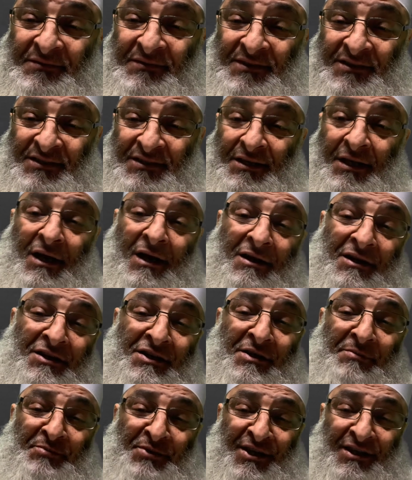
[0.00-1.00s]
They are
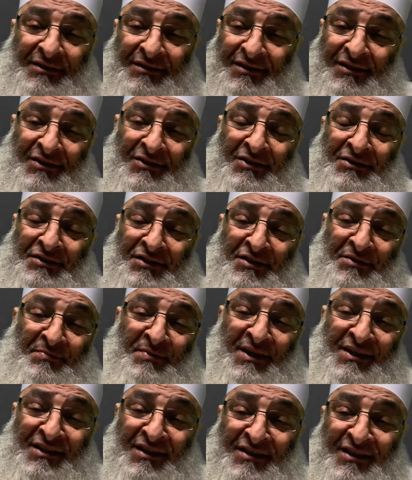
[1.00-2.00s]
Egyptians, so they
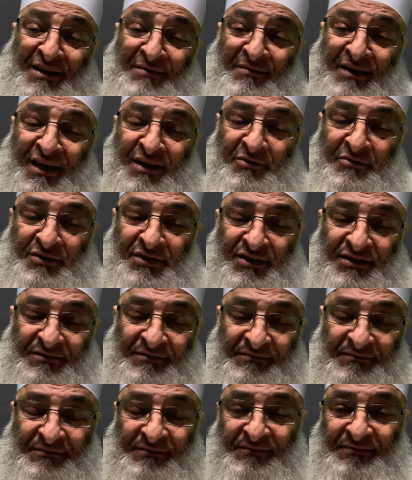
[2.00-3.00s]
speak the same language.
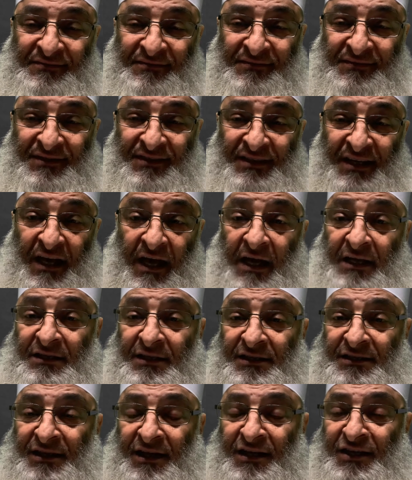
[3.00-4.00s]
And
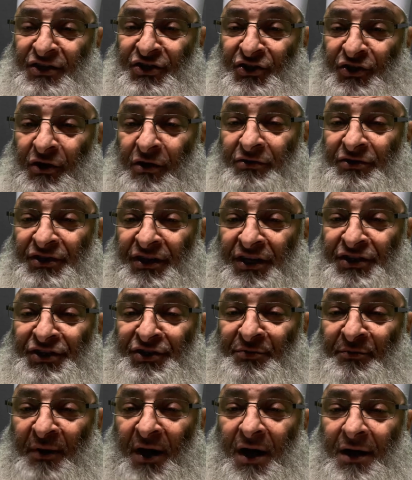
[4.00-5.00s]
there is no such
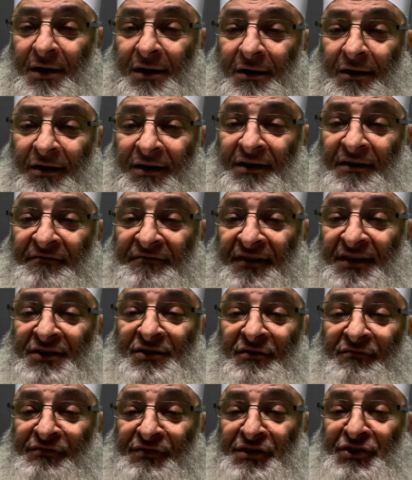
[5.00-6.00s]
mark on the face
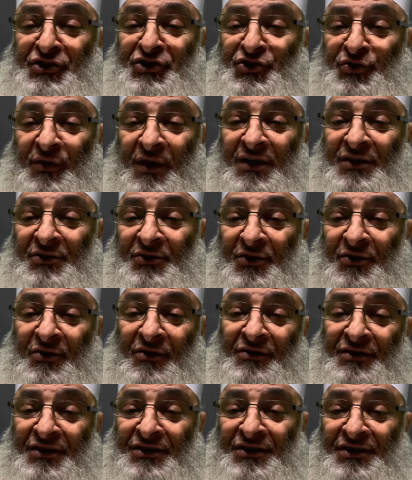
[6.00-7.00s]
of each one to know
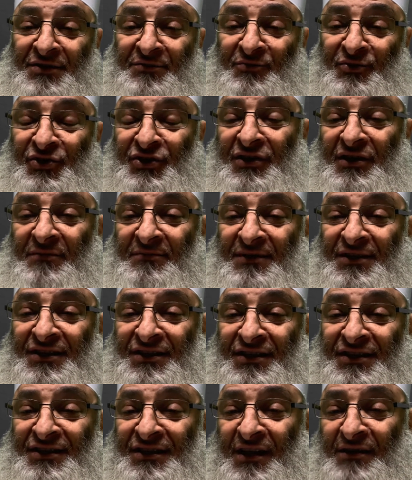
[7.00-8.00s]
this is Muslim, this
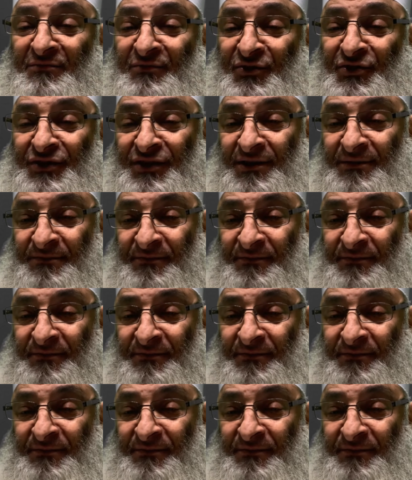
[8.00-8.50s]
is not Muslim.